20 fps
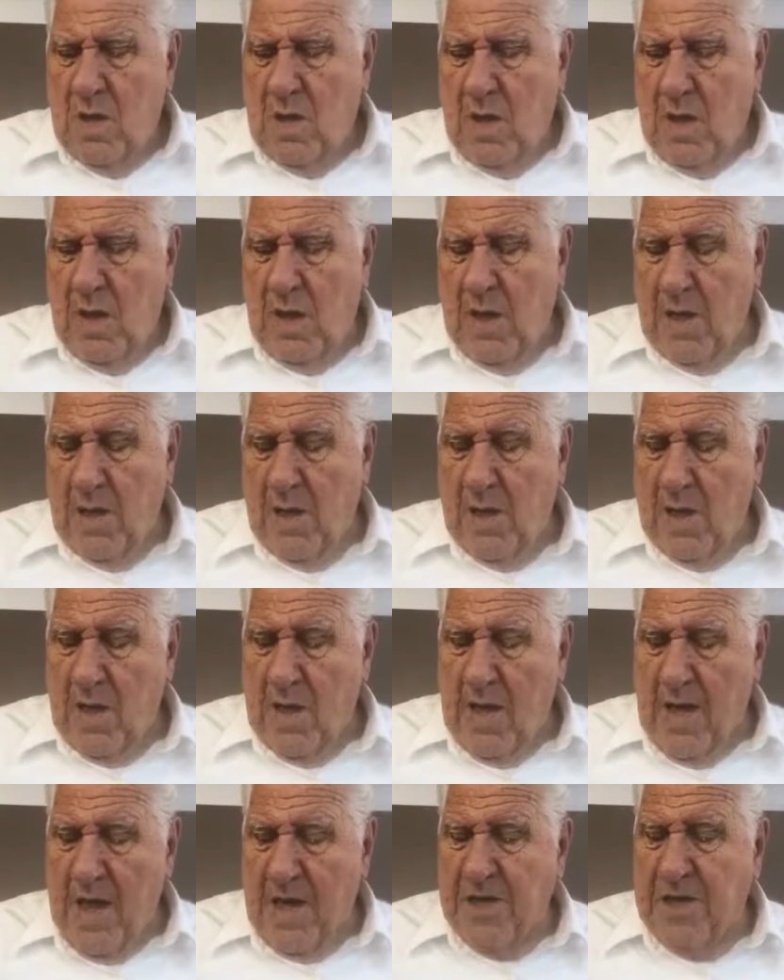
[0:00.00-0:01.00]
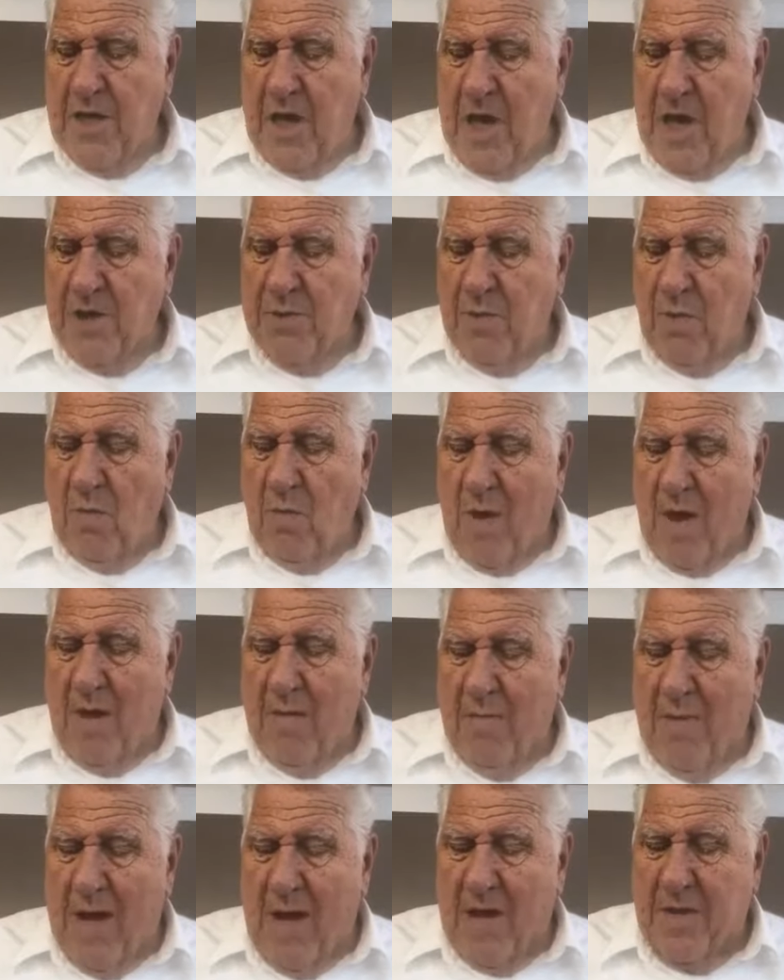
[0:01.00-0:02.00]
And as we read
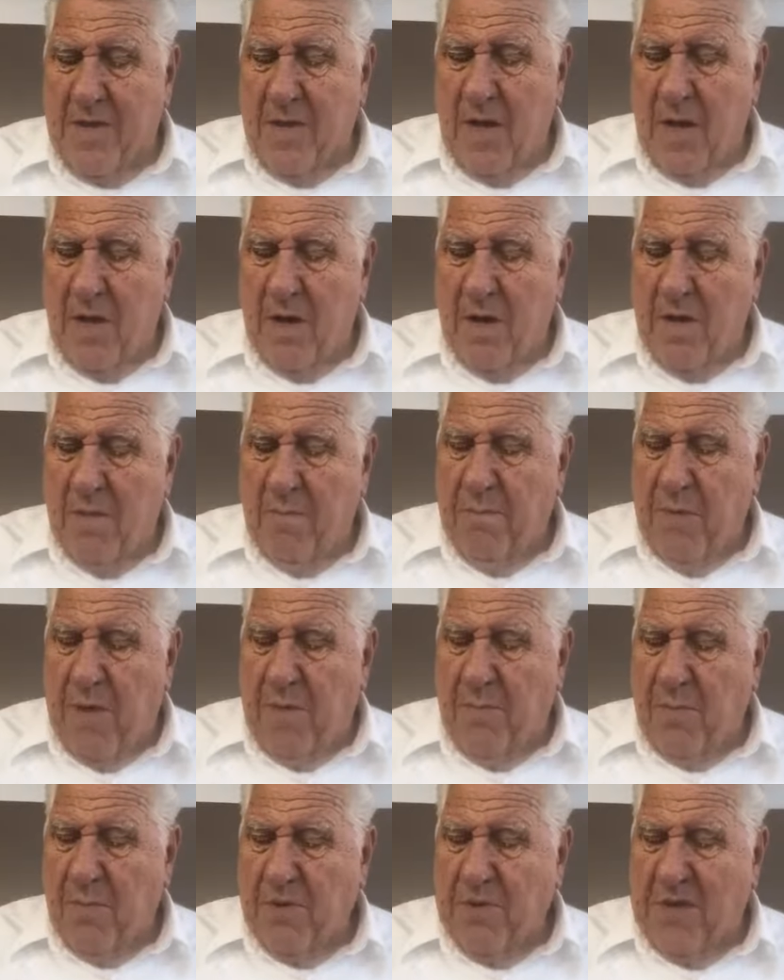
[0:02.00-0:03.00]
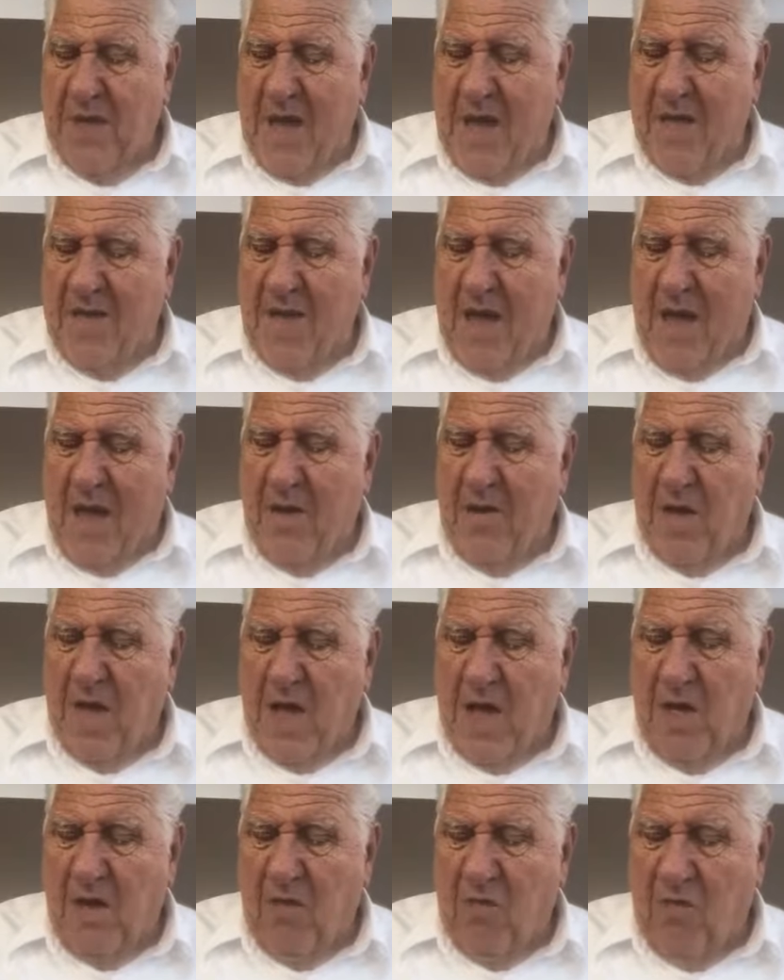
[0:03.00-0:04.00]
about there, the people sat down to
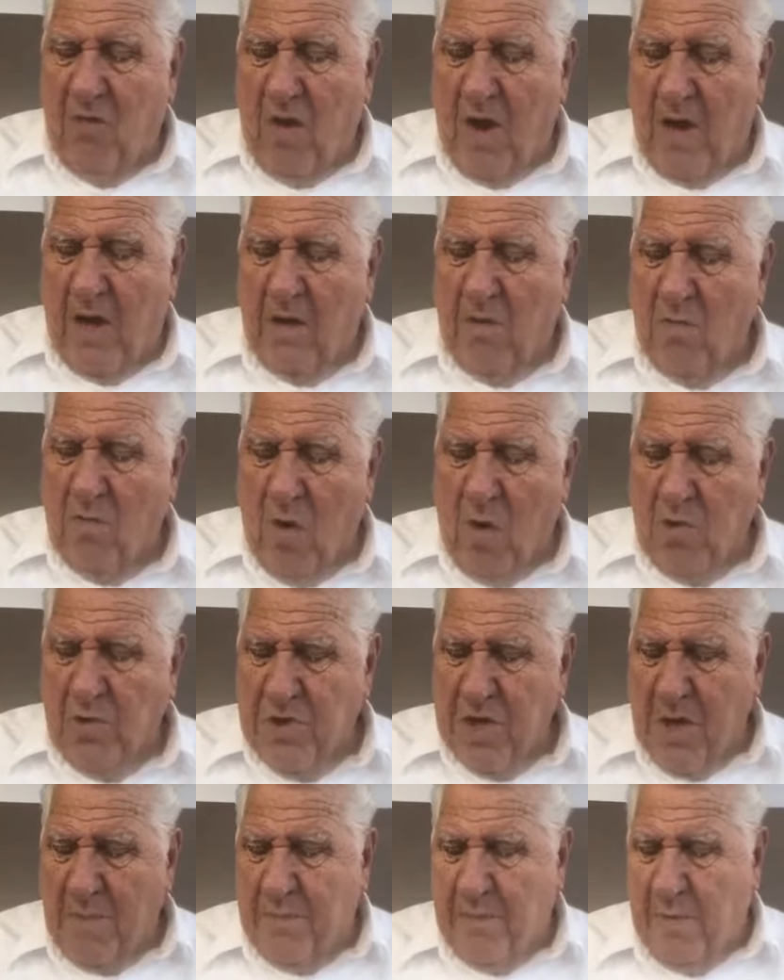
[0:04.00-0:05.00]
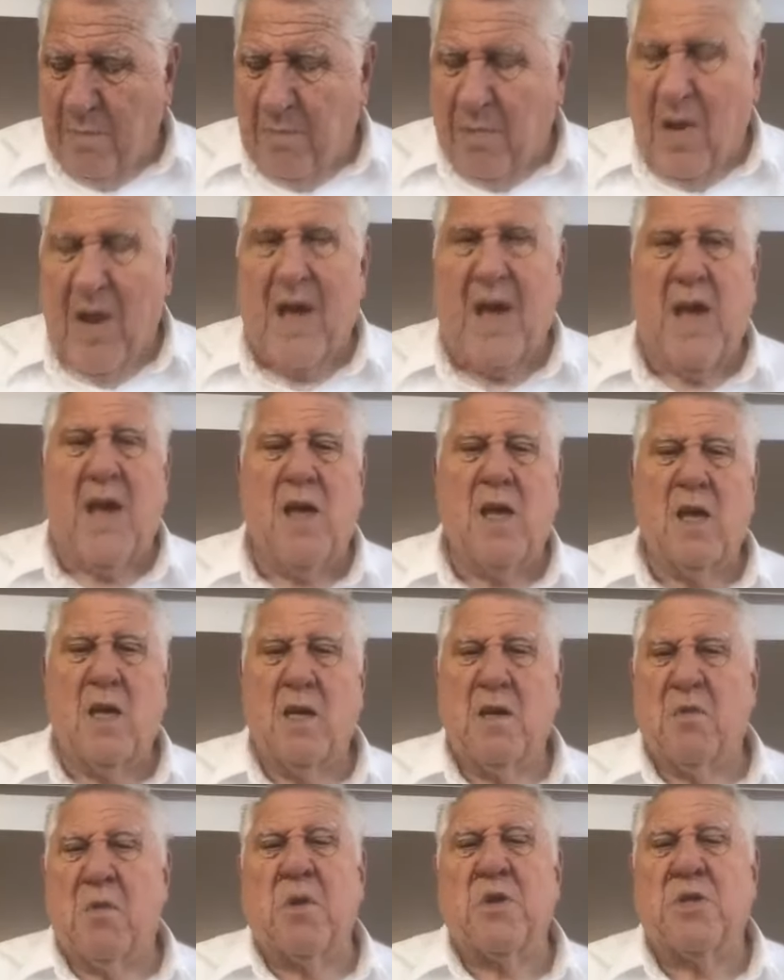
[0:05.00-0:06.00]
eat and drink and rose up to play.
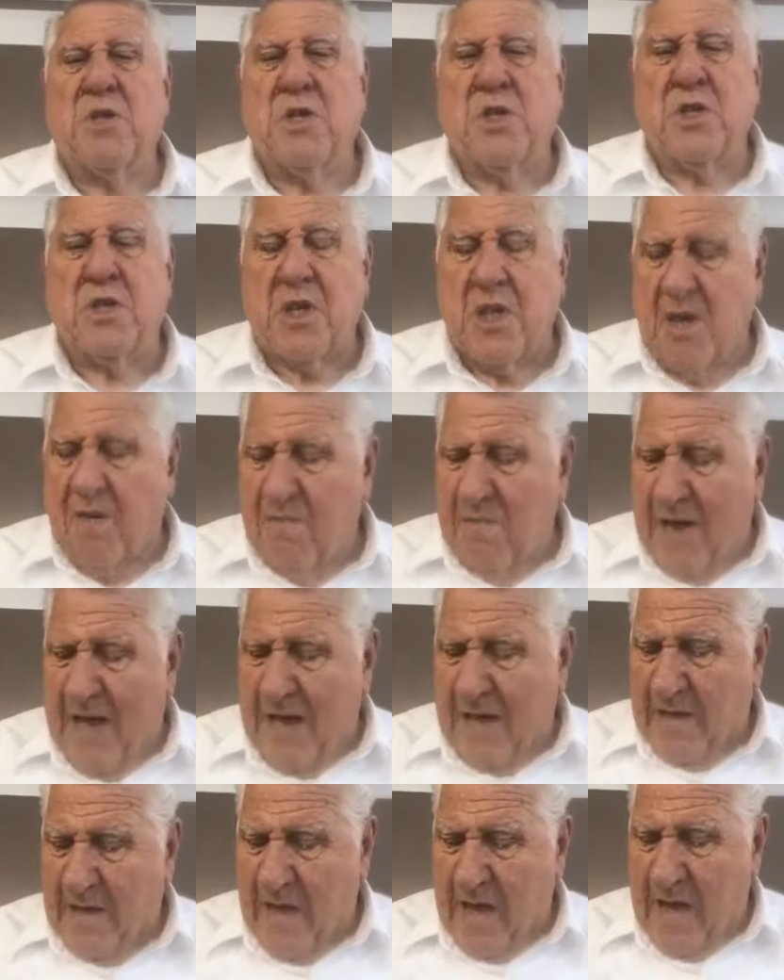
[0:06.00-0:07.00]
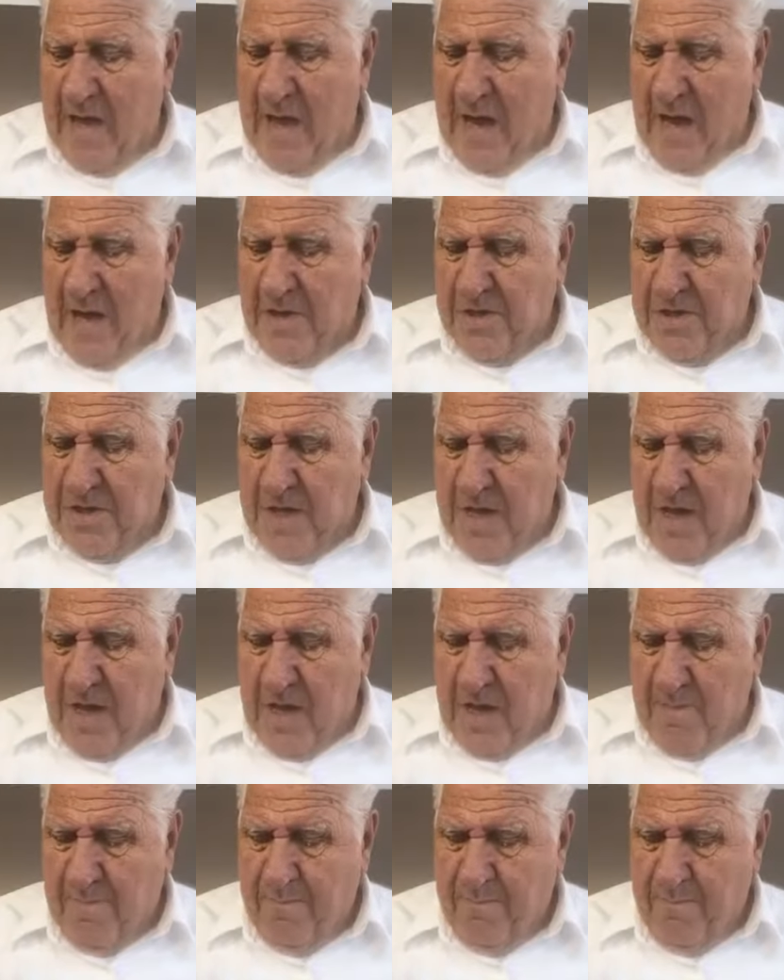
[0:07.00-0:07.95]
Christians live like that. How sad.